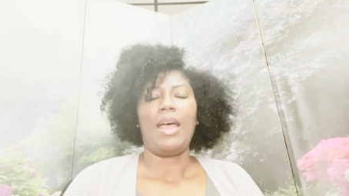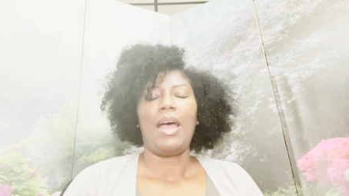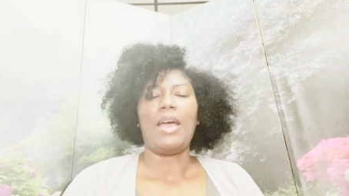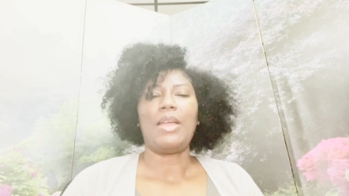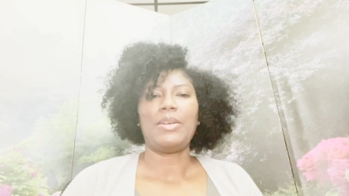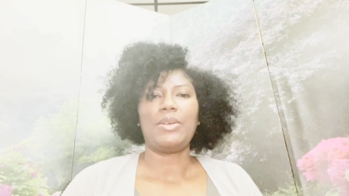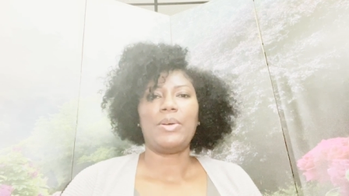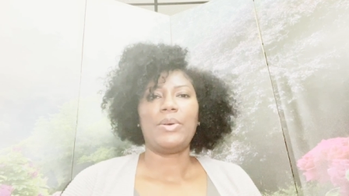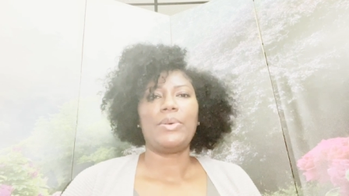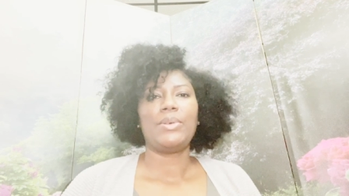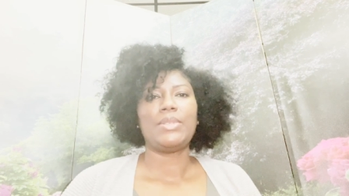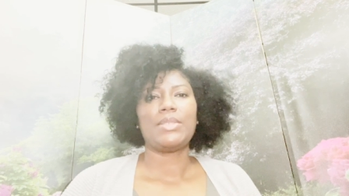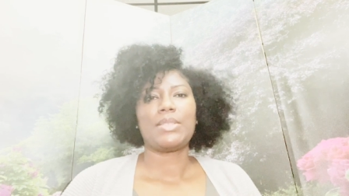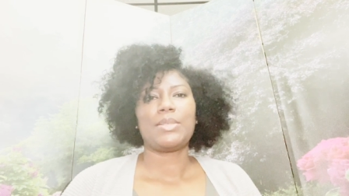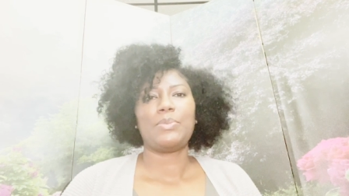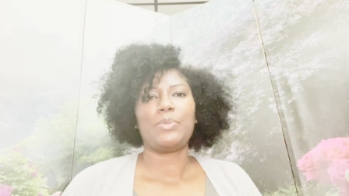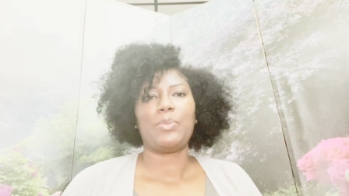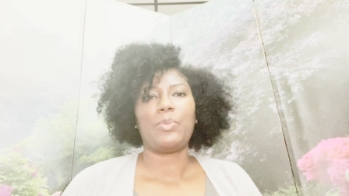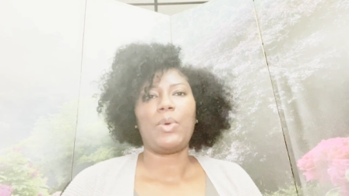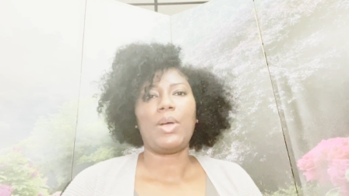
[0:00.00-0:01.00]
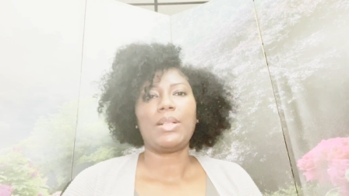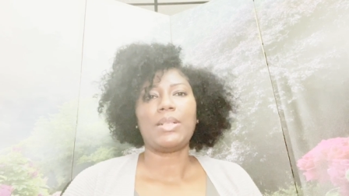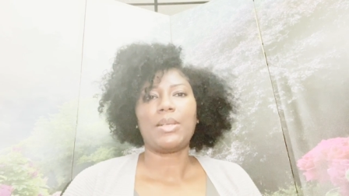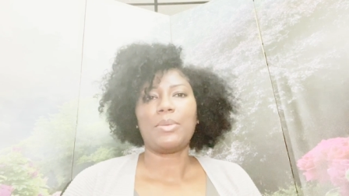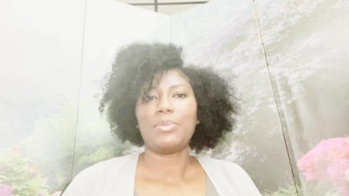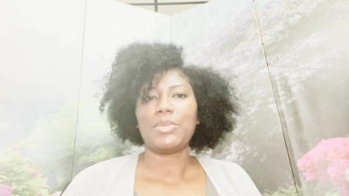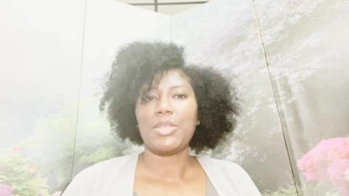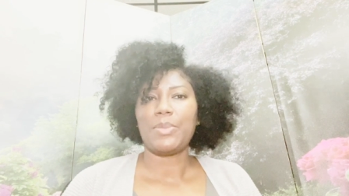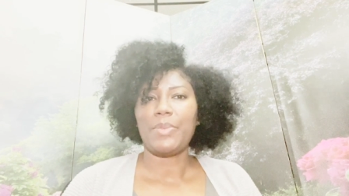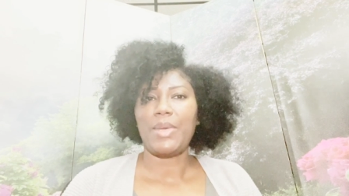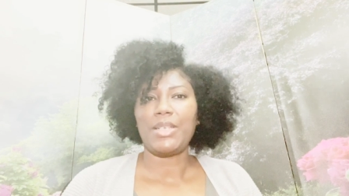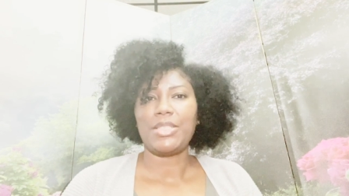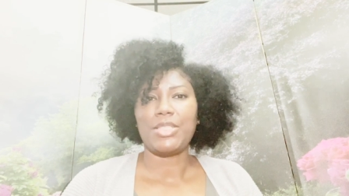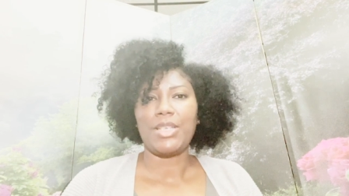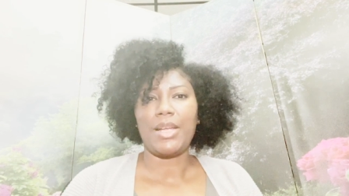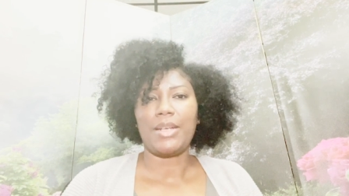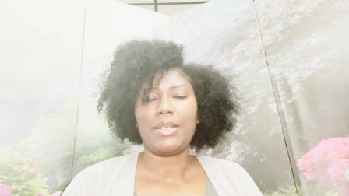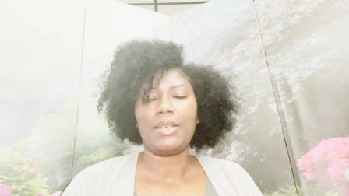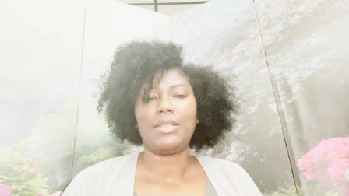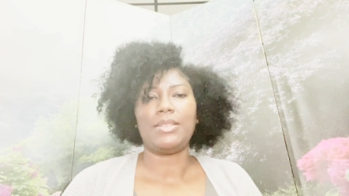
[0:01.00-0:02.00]
i know it's welcome to my
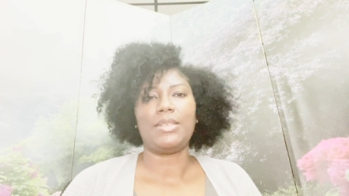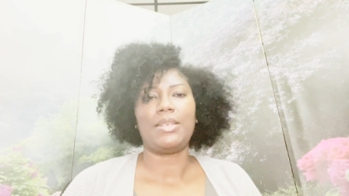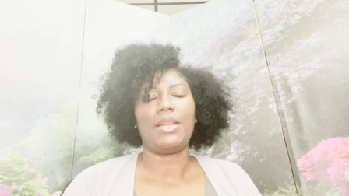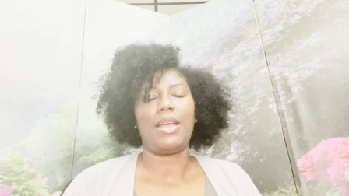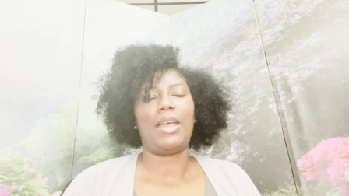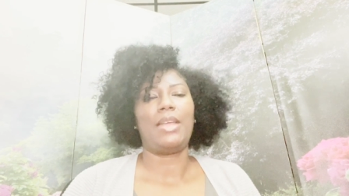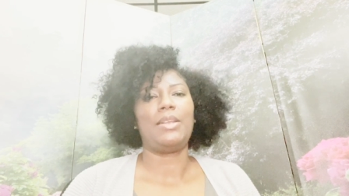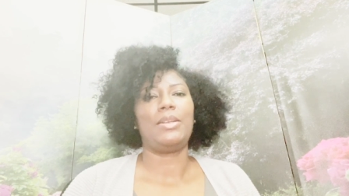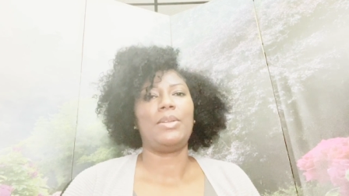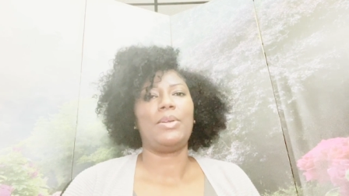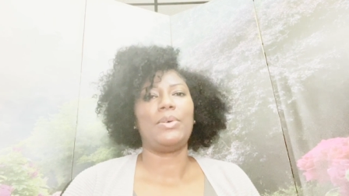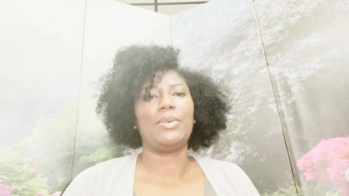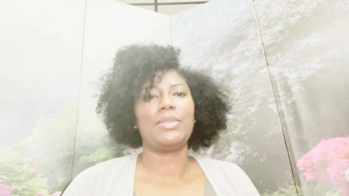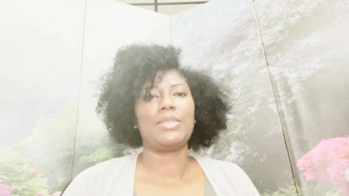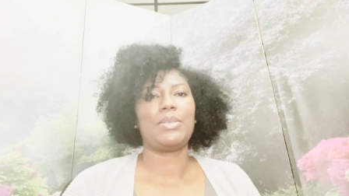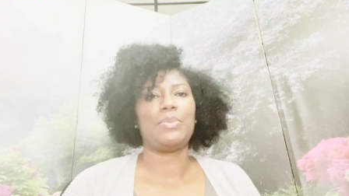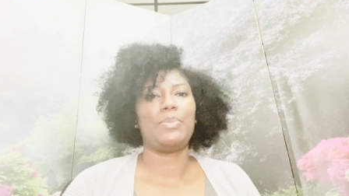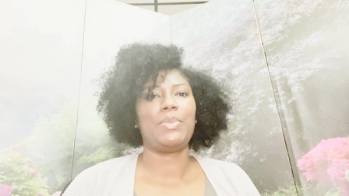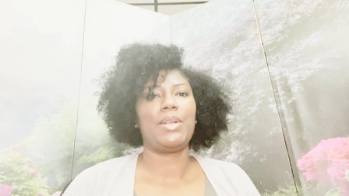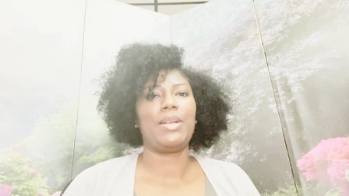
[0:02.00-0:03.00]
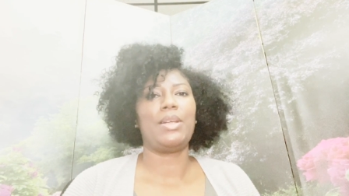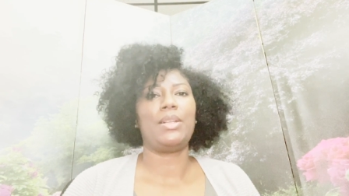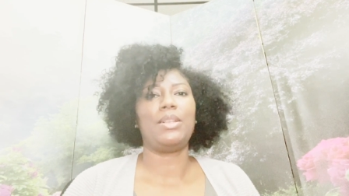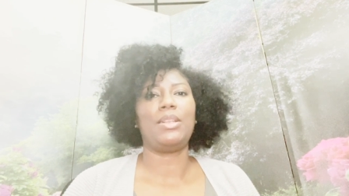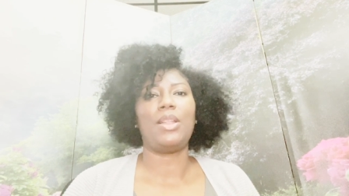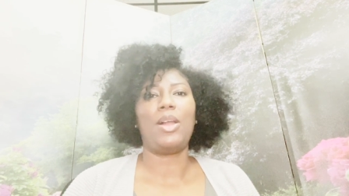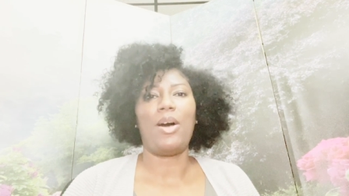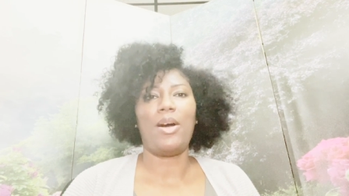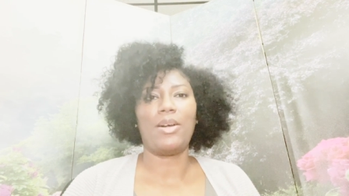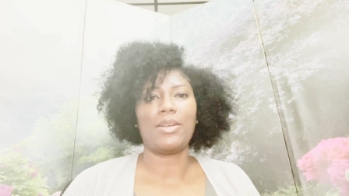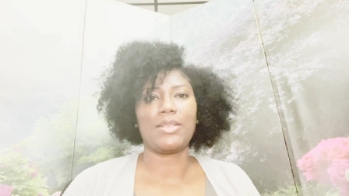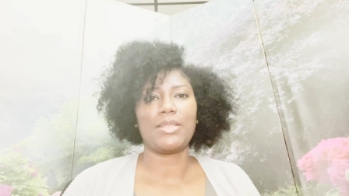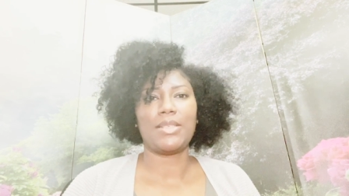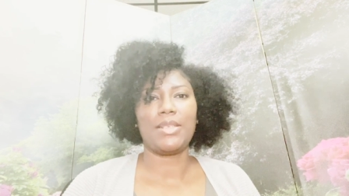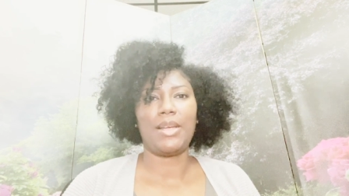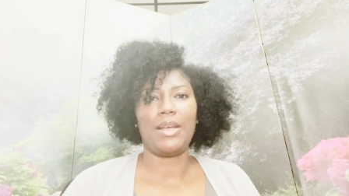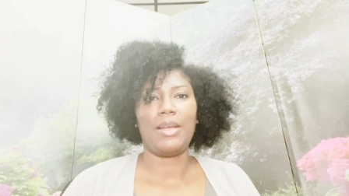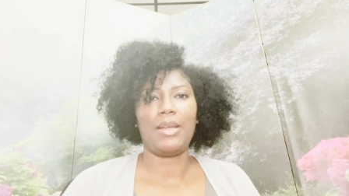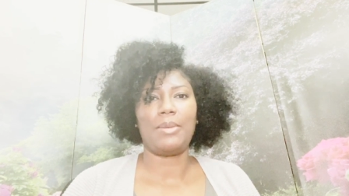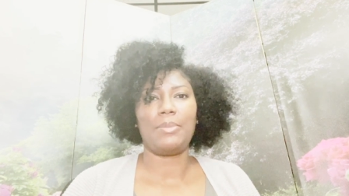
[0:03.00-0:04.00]
channel i know it's been a long
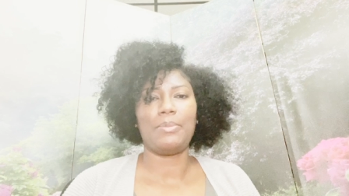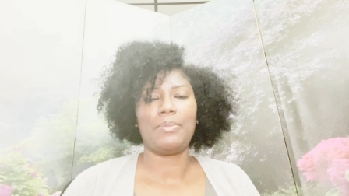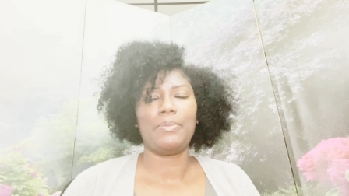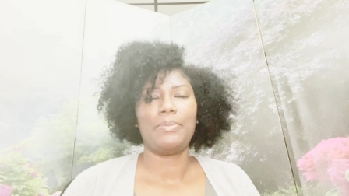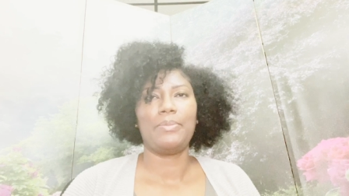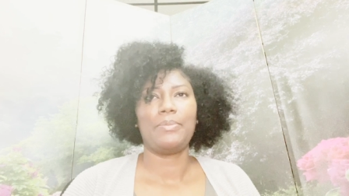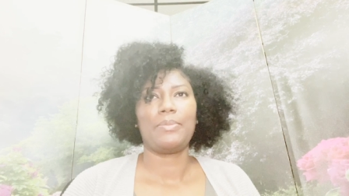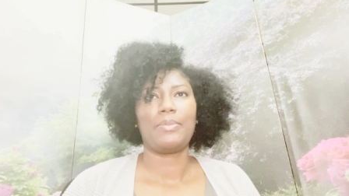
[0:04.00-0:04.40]
time